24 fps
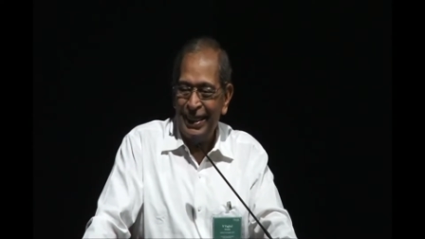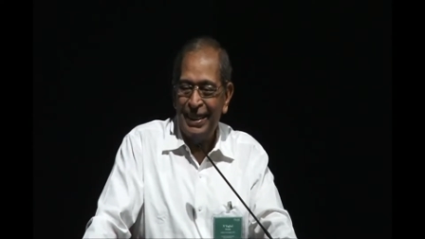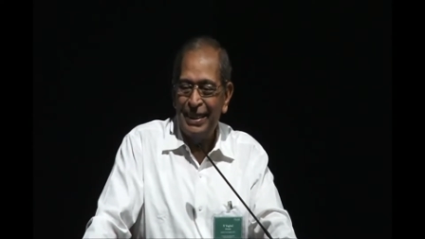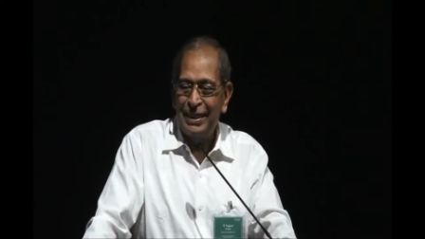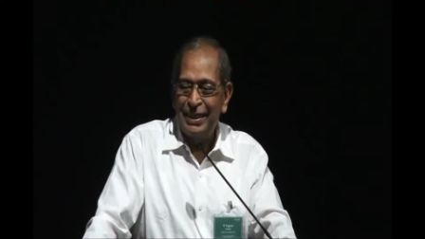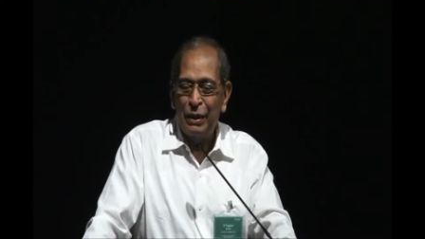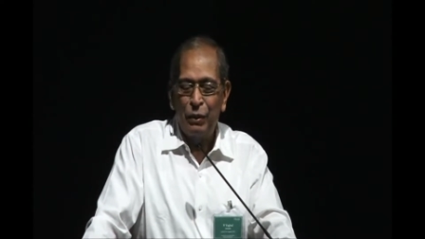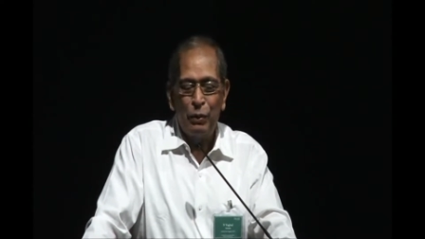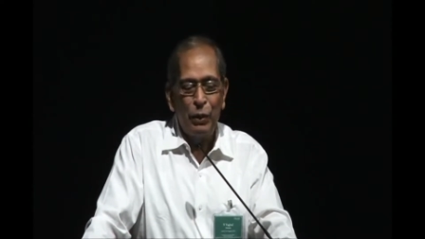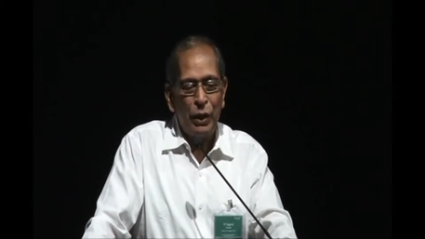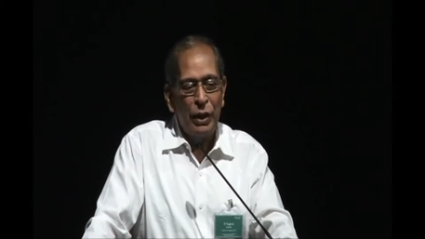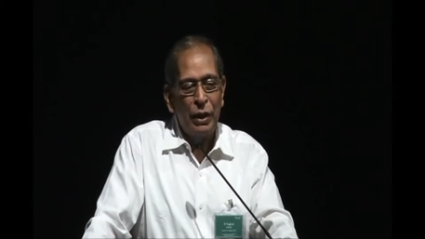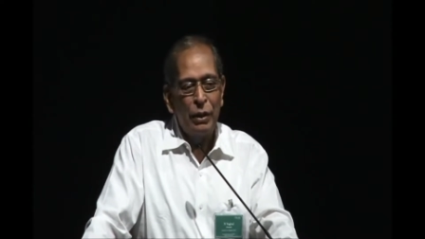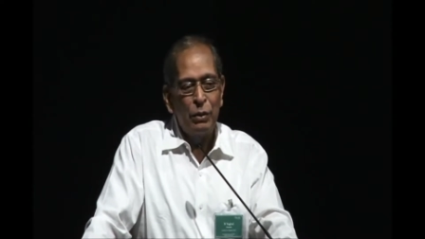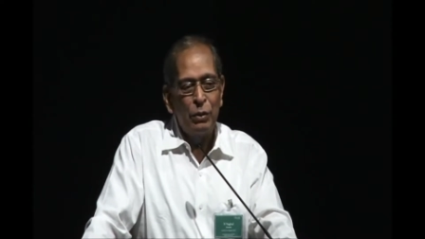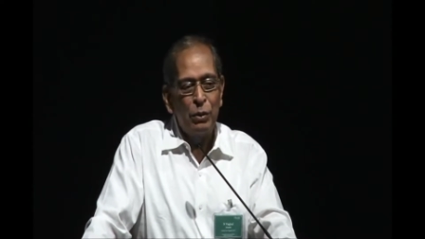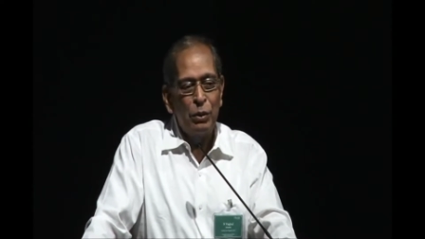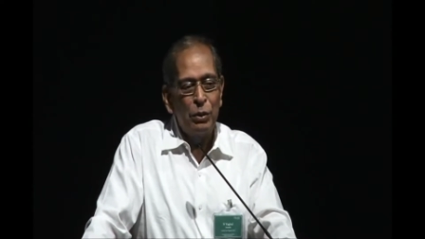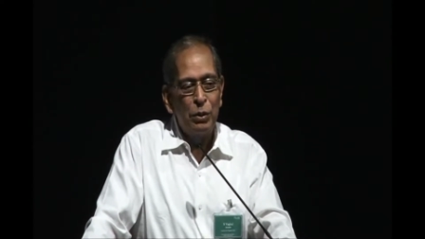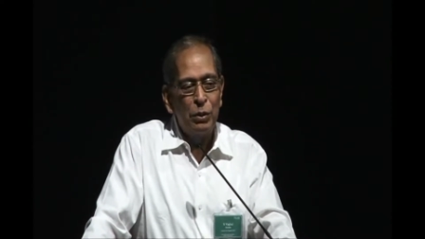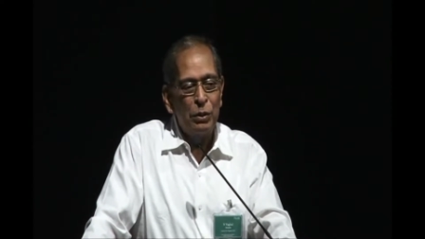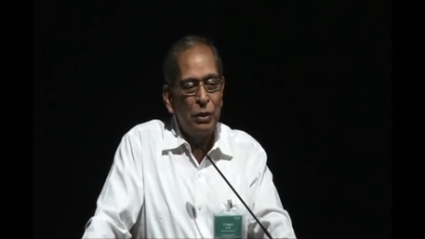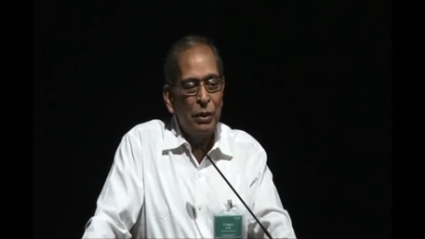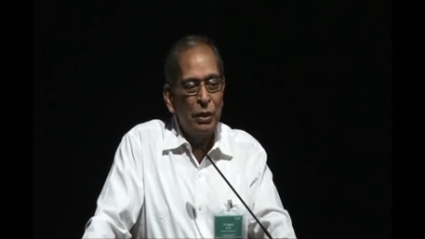He is the one
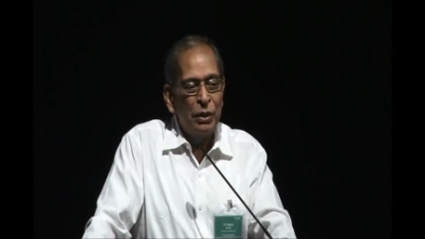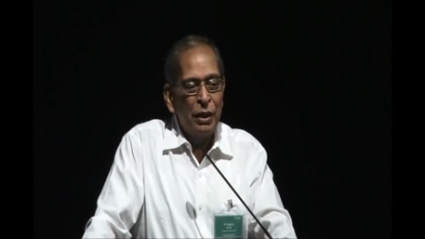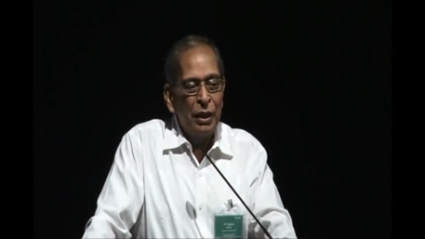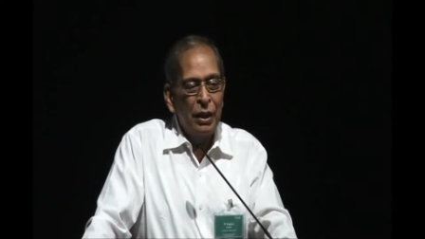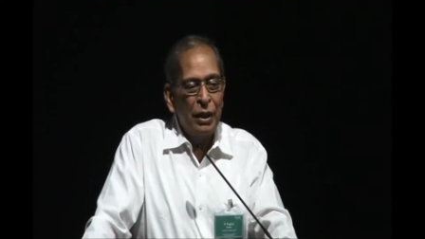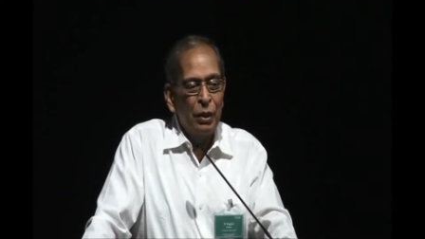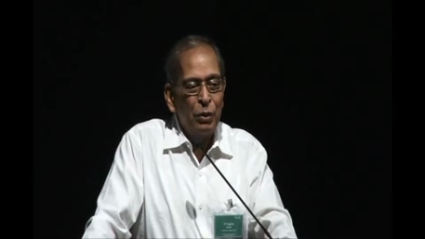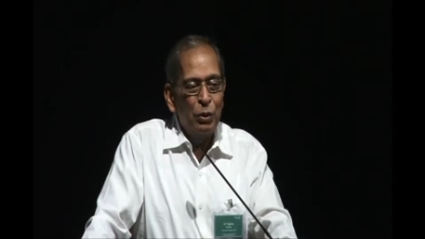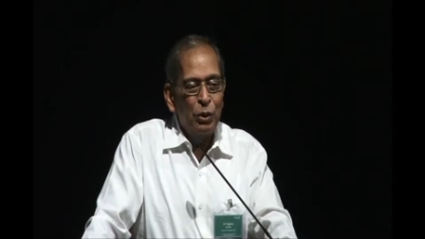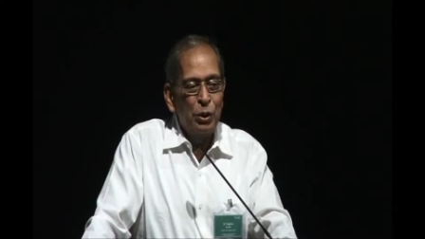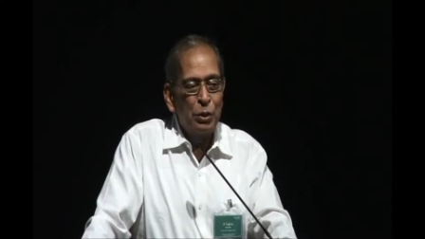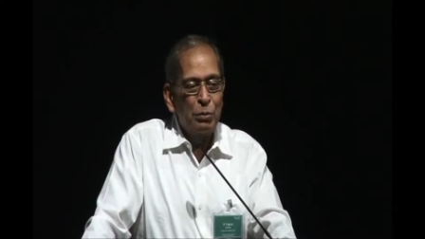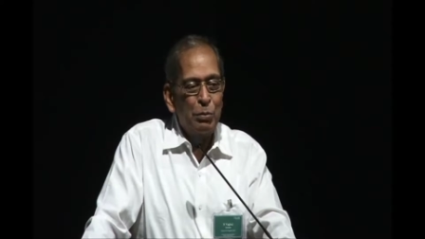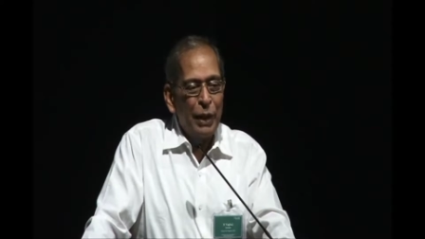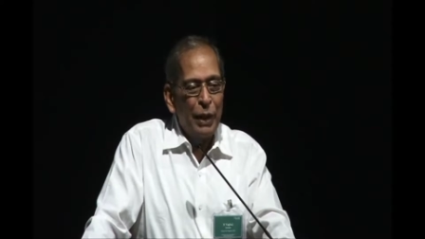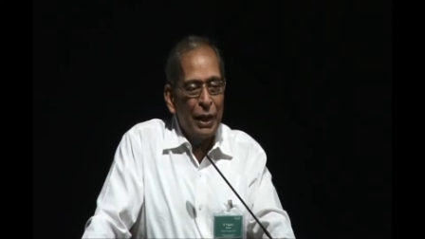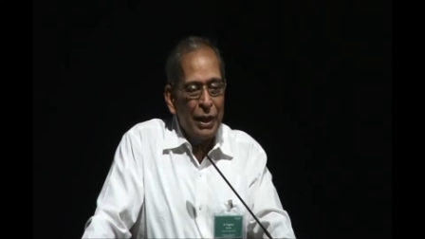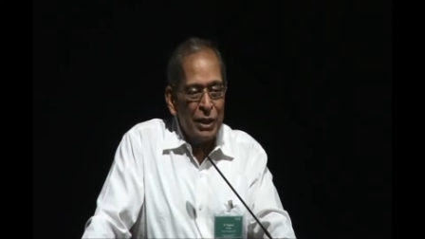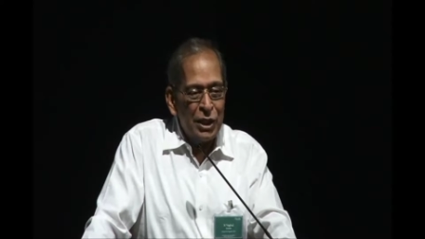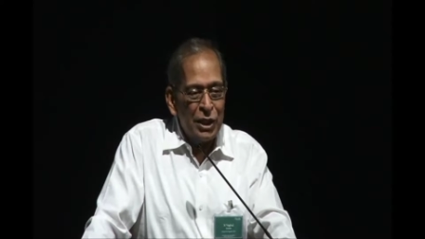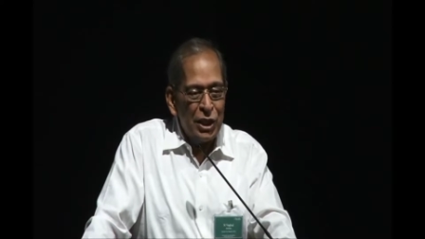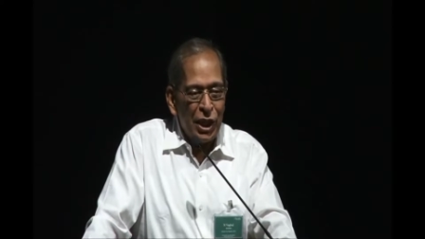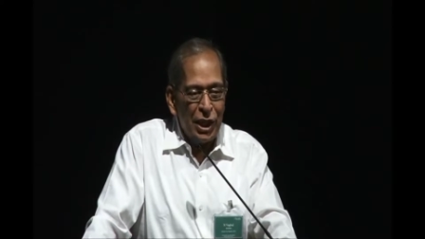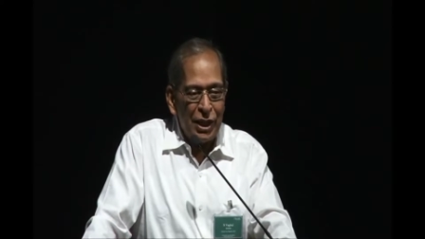who whose
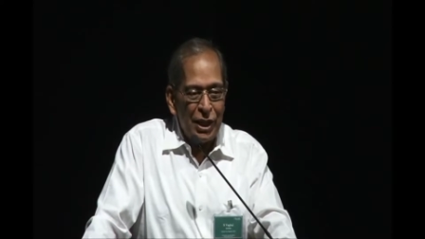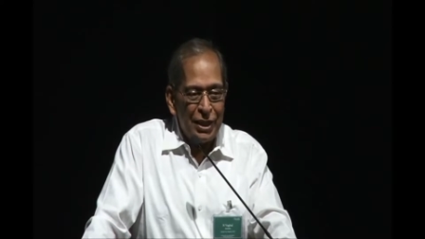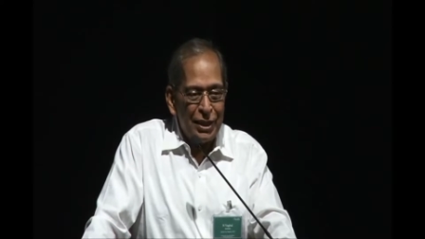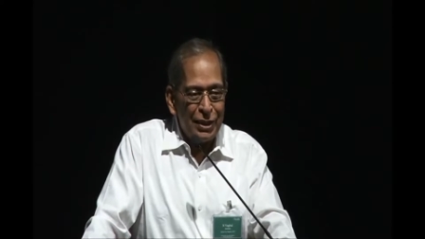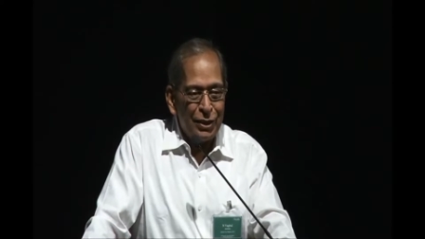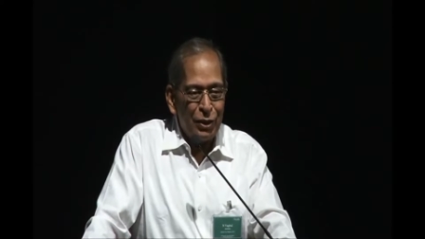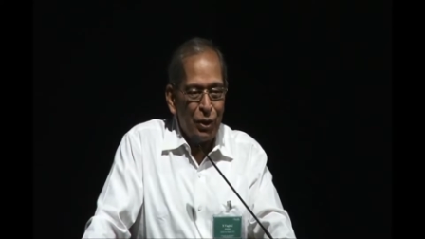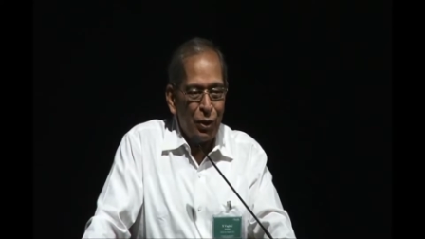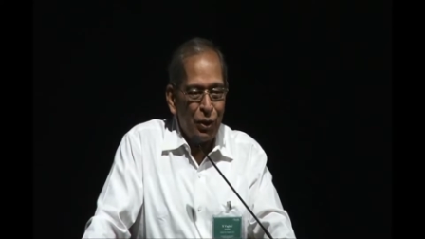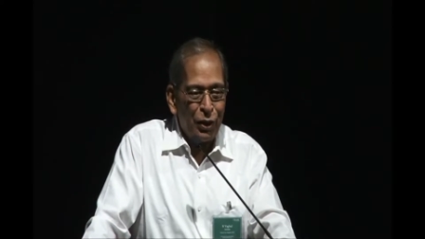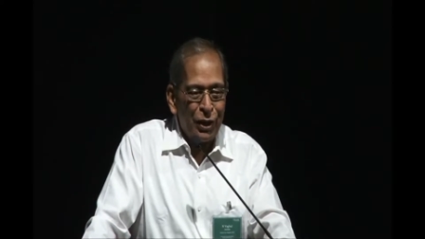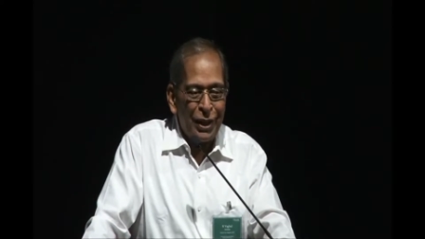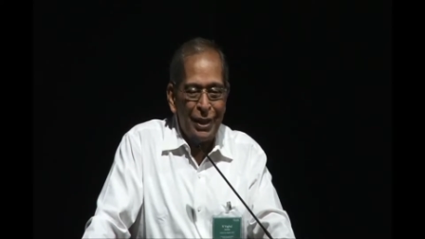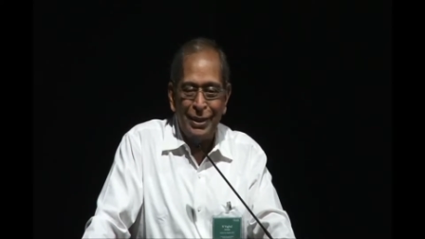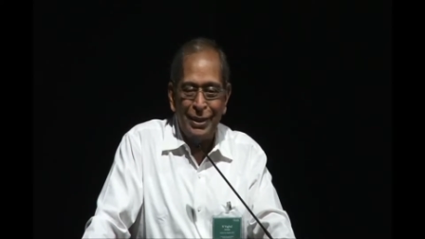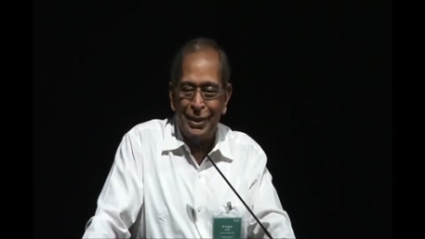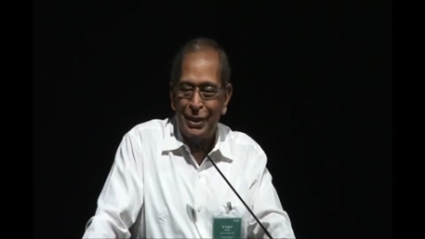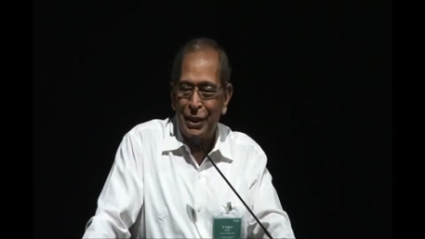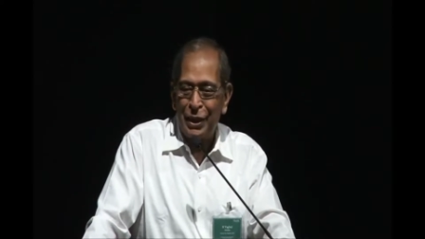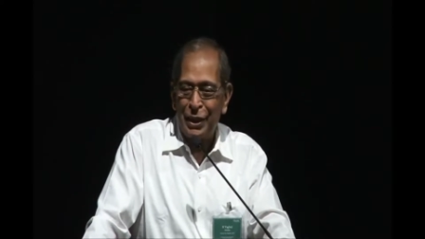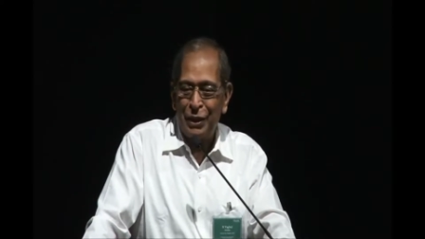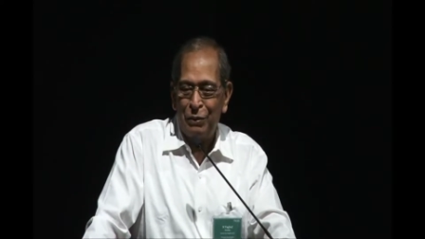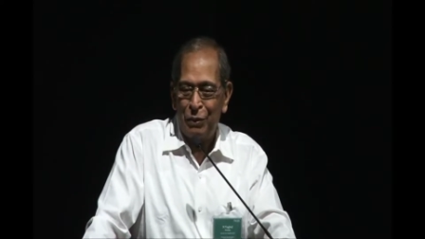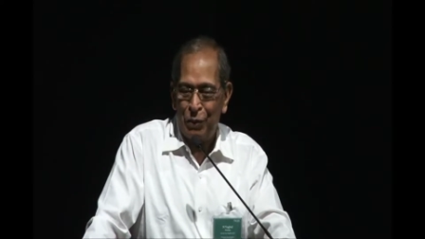brainchild this
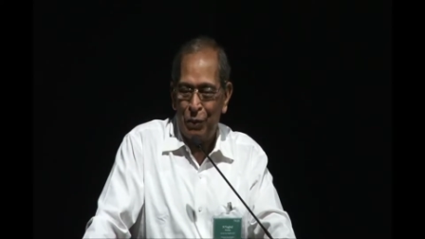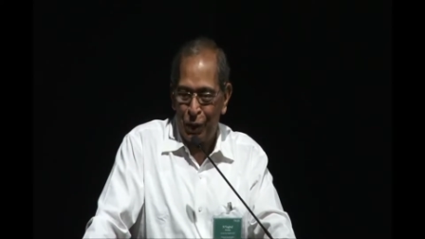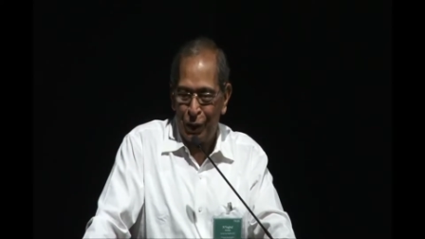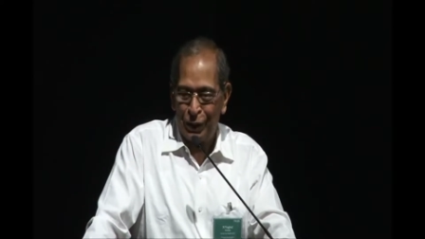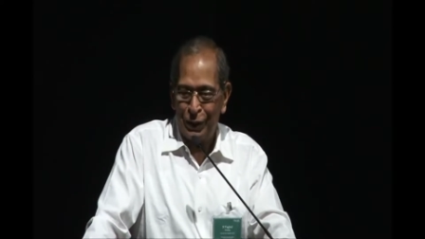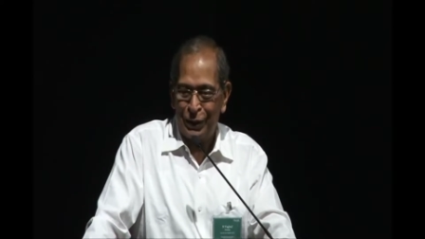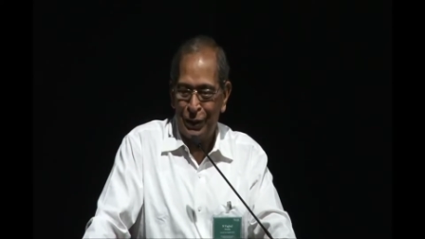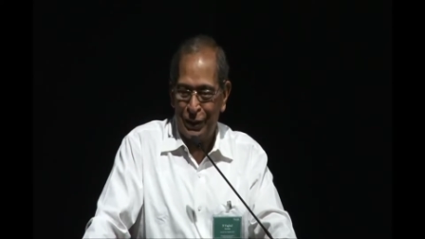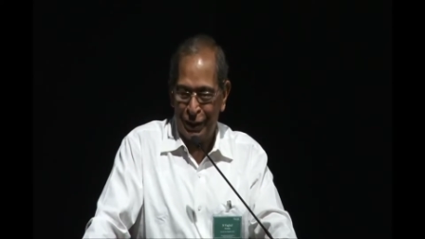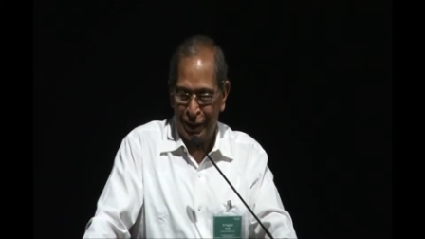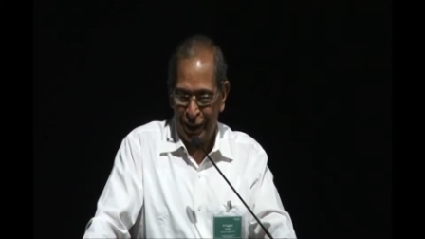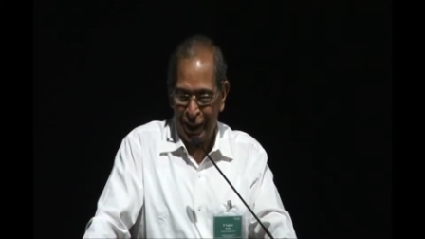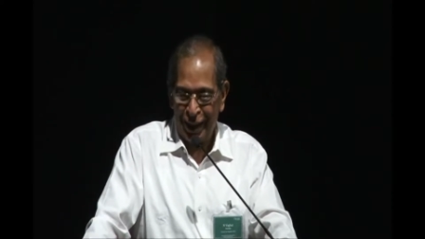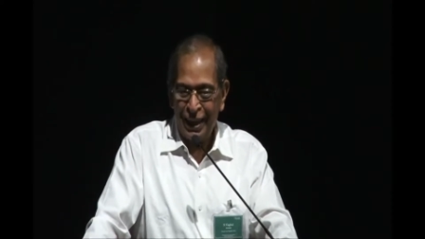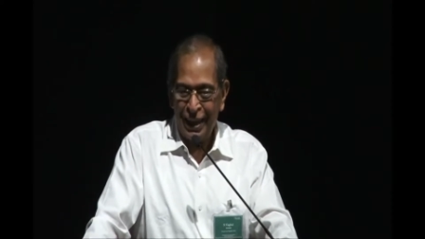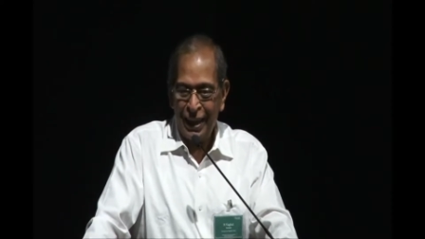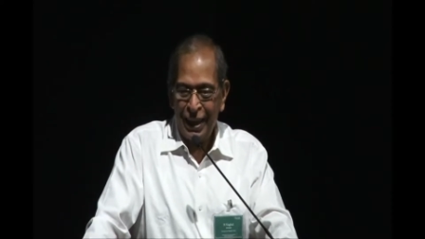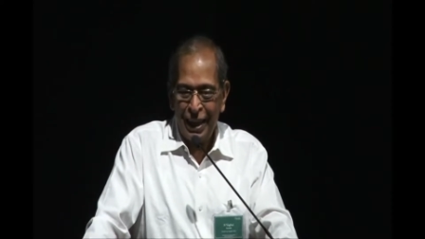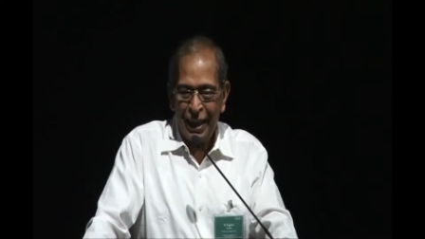organization was,